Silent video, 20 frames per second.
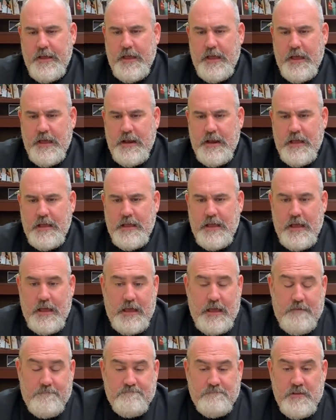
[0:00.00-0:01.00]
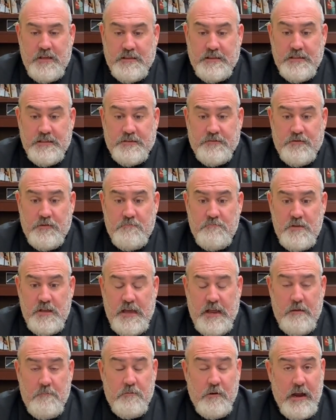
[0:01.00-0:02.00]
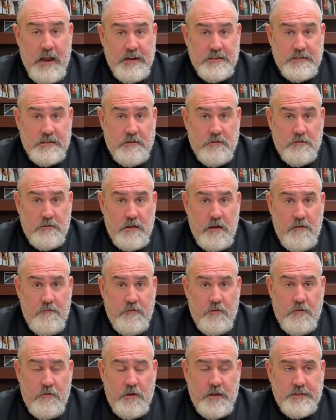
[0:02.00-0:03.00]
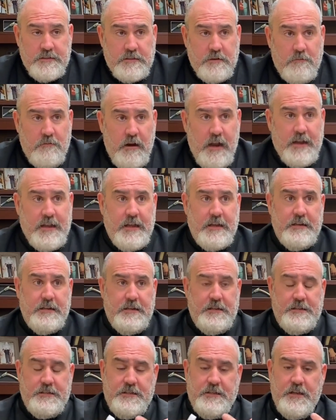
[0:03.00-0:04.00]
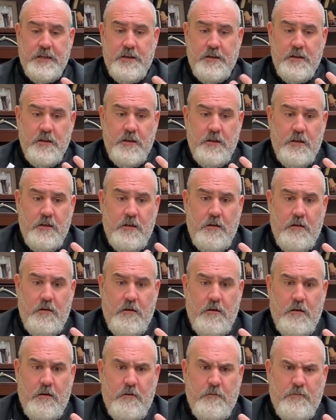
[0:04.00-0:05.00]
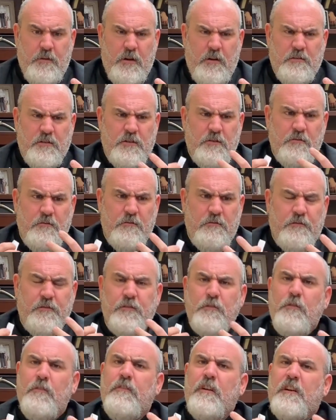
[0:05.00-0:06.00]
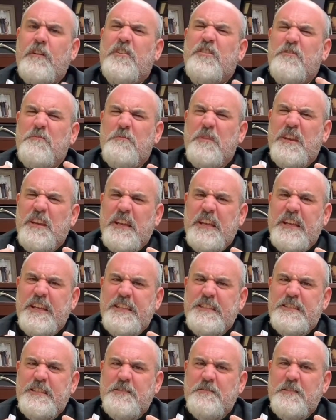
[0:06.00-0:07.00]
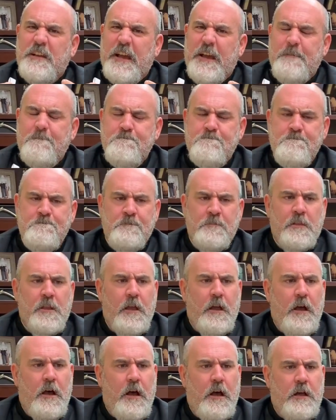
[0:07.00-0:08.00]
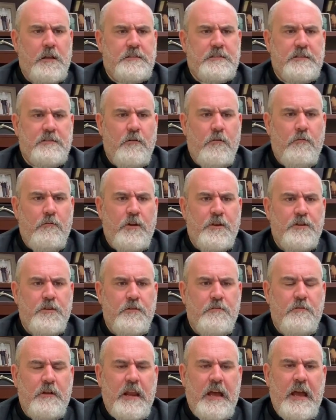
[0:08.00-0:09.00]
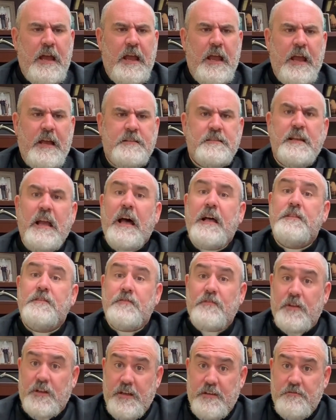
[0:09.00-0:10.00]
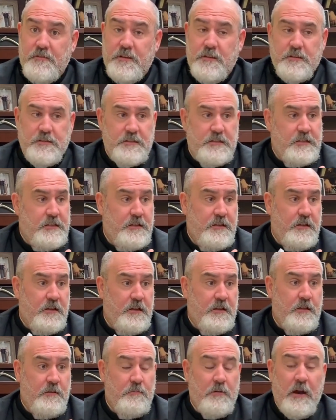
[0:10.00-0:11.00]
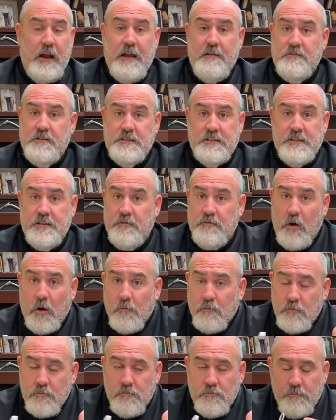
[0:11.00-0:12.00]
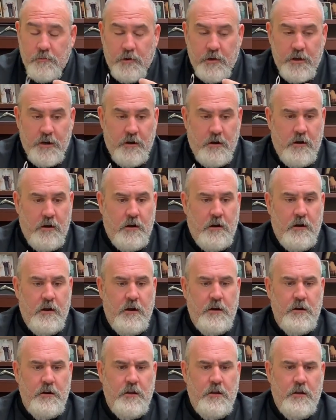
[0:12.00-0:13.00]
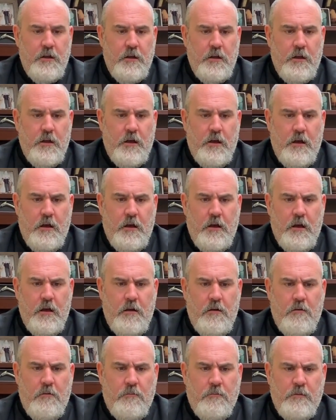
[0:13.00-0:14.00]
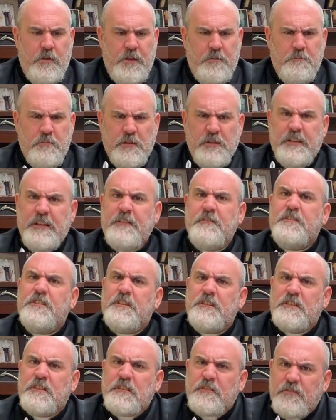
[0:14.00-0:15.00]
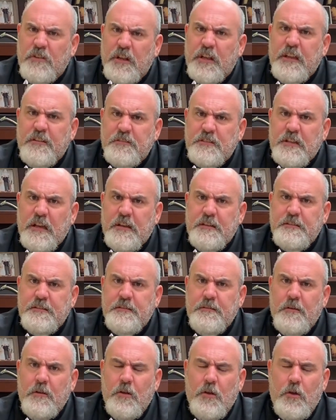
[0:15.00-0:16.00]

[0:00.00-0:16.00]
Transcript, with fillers: And I, at least for me on a practical level, it's a recognition of a few, few of our human needs, okay? Uh, so when you and I ask God's forgiveness in the, in the privacy of our room or in our heart, uh, we believe Jesus forgives us